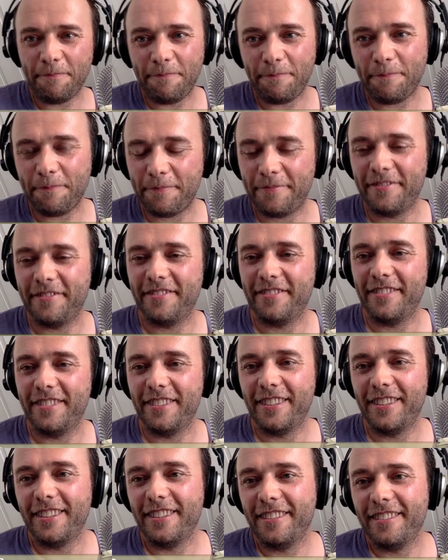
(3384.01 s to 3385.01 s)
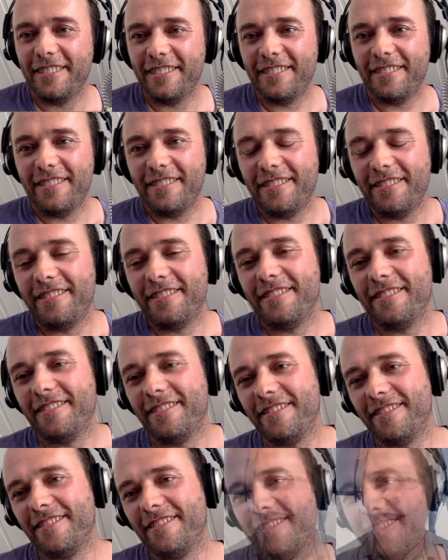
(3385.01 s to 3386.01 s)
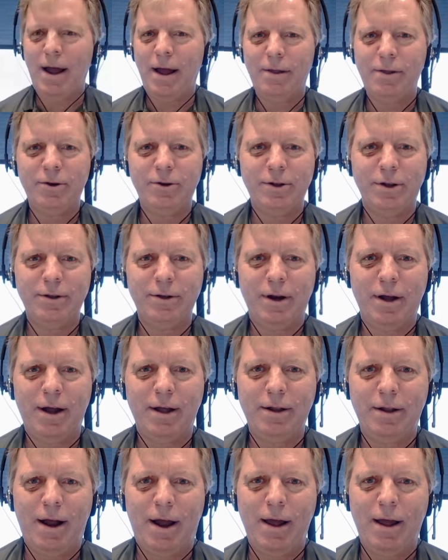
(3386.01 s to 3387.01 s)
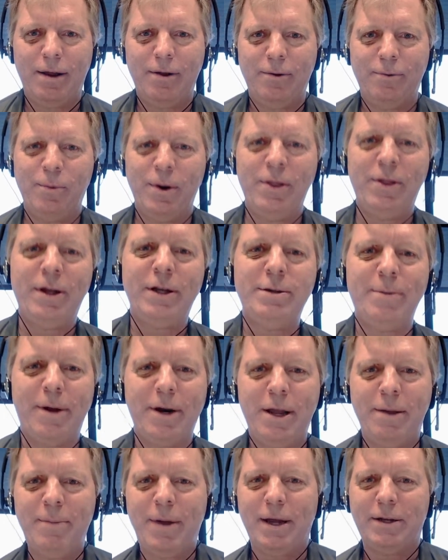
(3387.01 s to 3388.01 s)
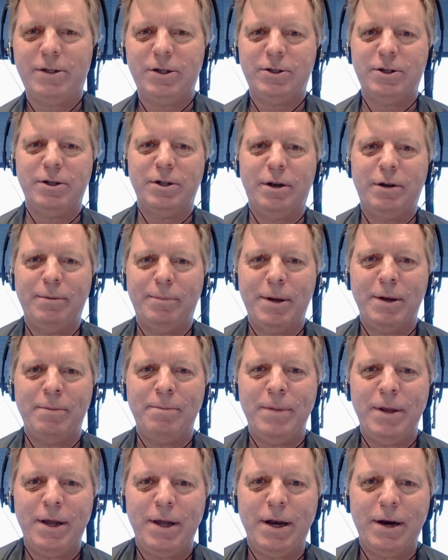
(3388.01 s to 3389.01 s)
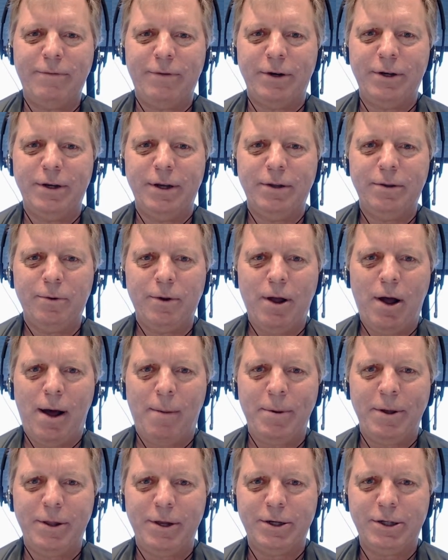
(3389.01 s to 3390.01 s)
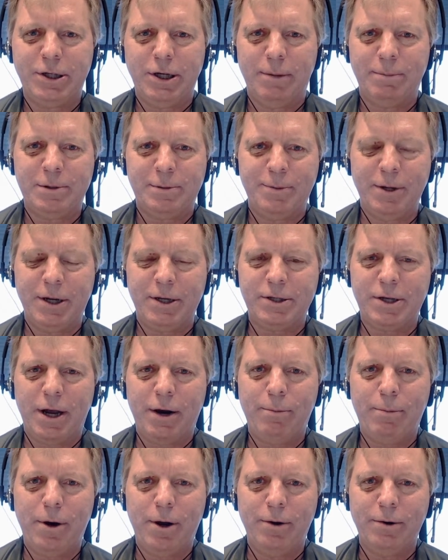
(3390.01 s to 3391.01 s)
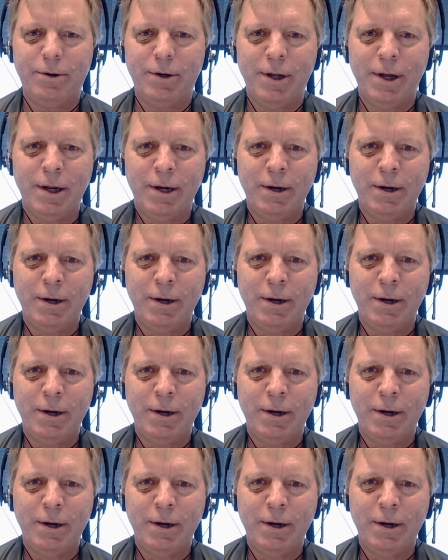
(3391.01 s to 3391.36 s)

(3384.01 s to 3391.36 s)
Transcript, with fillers: Awesome, awesome. Yeah, I, uh, I there's uh, I, one of the things about Emacs is a little bit of me in every copy of the chips because I wrote